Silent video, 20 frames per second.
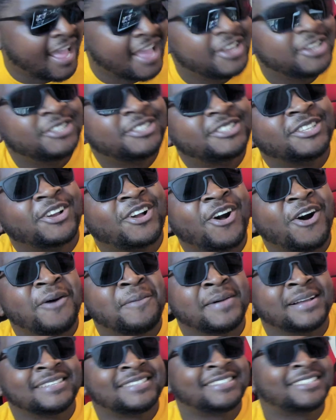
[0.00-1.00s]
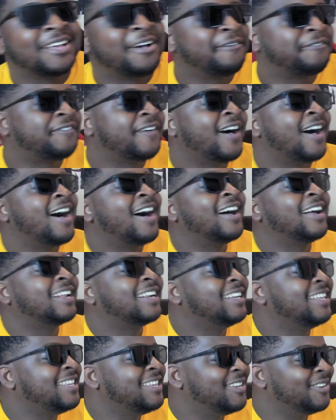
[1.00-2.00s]
I used to call myself an
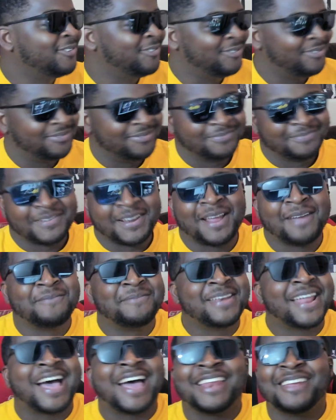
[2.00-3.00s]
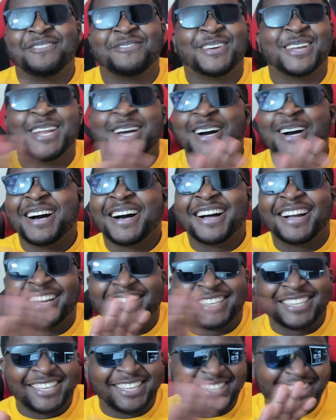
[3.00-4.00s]
ugly you, but I'm not even an
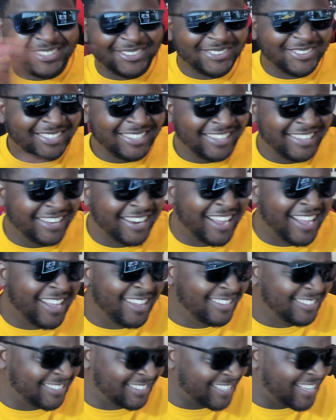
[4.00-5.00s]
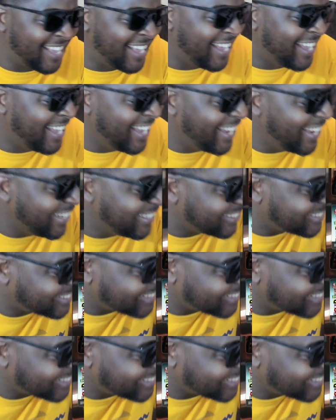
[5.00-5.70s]
ugly you. You know what I'm saying?